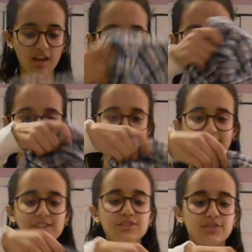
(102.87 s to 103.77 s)

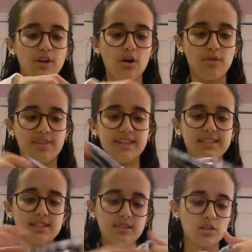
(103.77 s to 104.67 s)
Okay, so
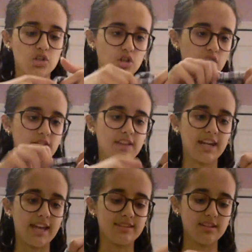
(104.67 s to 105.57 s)
this is the shirt that I
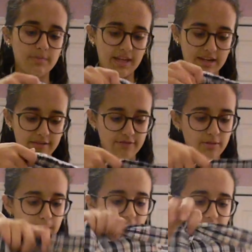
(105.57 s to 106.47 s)
ended up getting for
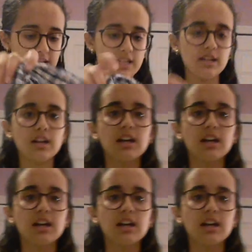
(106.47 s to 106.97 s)
Maddie.